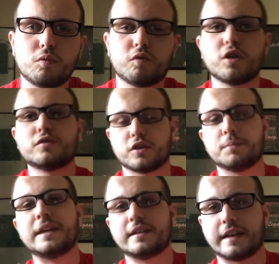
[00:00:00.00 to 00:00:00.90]
first of all, to
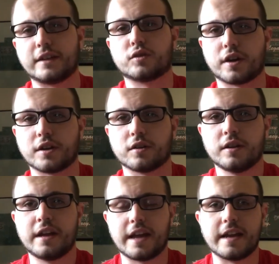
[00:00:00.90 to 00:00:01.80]
be a day trader
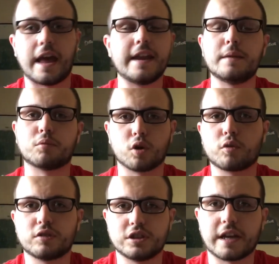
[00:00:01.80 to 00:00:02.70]
in any
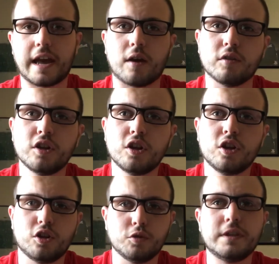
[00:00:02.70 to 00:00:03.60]
brokerage account,
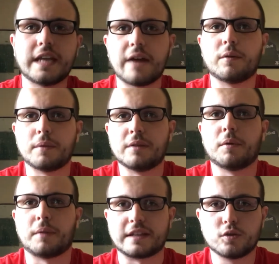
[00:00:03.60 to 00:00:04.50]
you need to have a
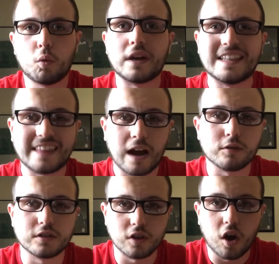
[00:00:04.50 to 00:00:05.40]
minimum like
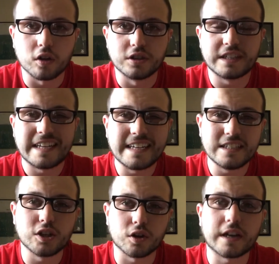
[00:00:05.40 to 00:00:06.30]
$20,000
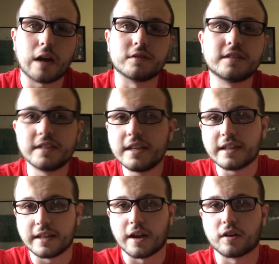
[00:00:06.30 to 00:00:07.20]
in your account
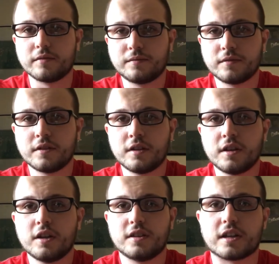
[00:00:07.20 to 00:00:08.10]
sitting there
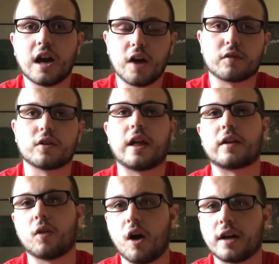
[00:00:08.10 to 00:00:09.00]
to cover like
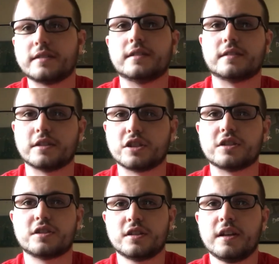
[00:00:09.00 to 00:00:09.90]
losses, and
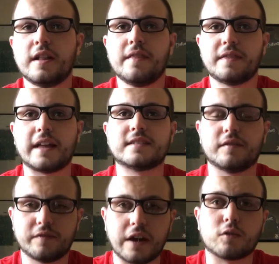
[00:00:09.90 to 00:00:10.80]
just that's a
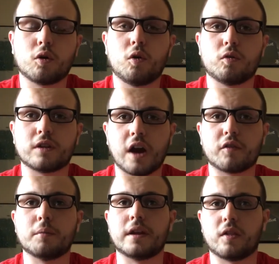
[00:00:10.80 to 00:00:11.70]
federal
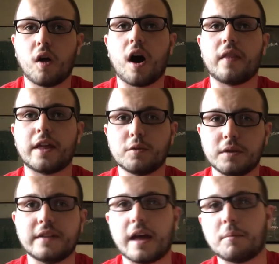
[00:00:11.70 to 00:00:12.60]
government law that you
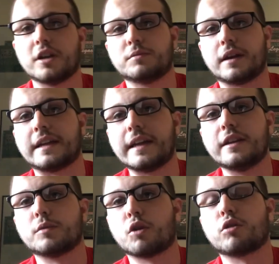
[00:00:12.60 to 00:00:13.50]
need that much money in
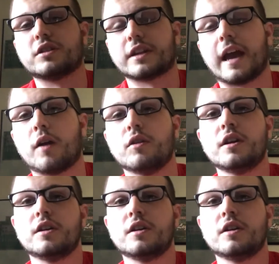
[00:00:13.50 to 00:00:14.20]
your brokerage account